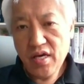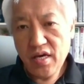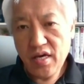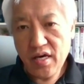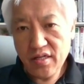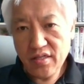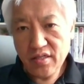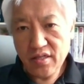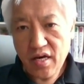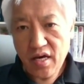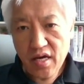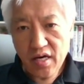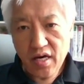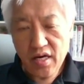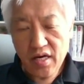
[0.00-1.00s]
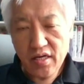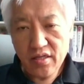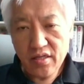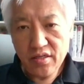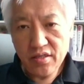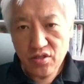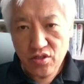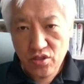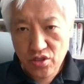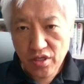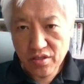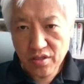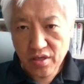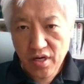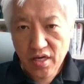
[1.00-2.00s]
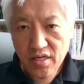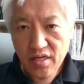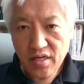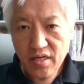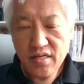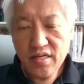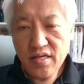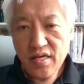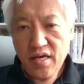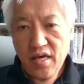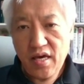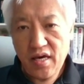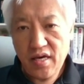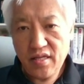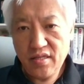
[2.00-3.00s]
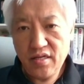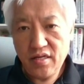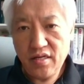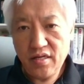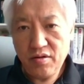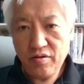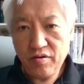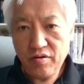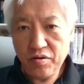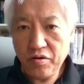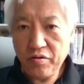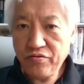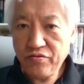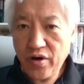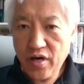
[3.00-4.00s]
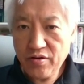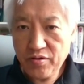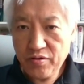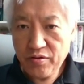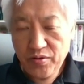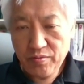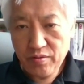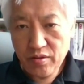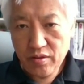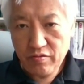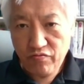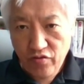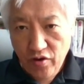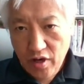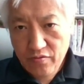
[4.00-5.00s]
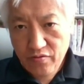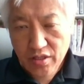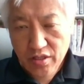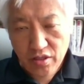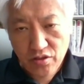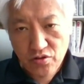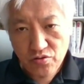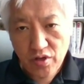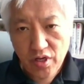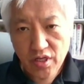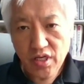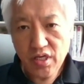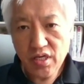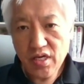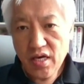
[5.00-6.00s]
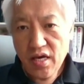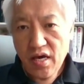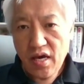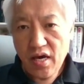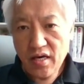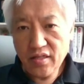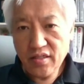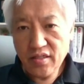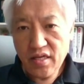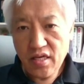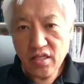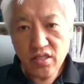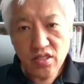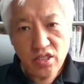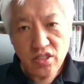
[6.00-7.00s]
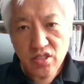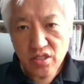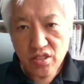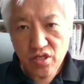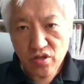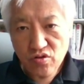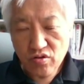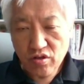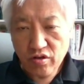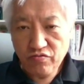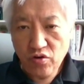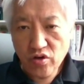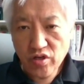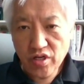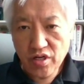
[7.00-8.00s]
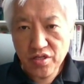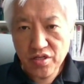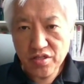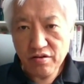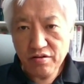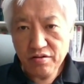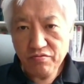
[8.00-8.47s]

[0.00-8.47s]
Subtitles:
And Haggai, Zechariah, and 520, and it just took 4 years.